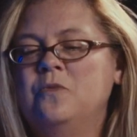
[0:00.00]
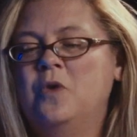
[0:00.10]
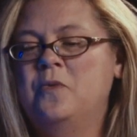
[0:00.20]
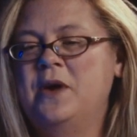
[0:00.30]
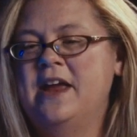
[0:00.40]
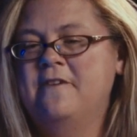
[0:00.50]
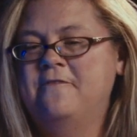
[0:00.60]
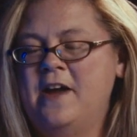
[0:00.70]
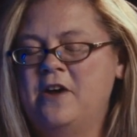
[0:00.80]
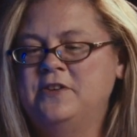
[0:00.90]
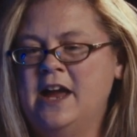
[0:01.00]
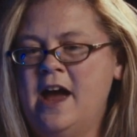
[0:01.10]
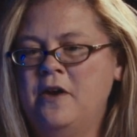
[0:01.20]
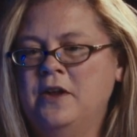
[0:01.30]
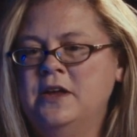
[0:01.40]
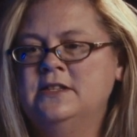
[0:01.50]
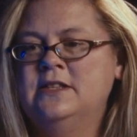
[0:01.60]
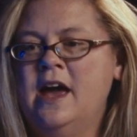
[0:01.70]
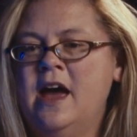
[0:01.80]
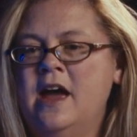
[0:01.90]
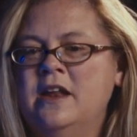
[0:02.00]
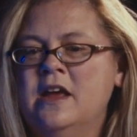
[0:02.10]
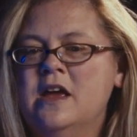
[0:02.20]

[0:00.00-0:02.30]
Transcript: what we have found out is that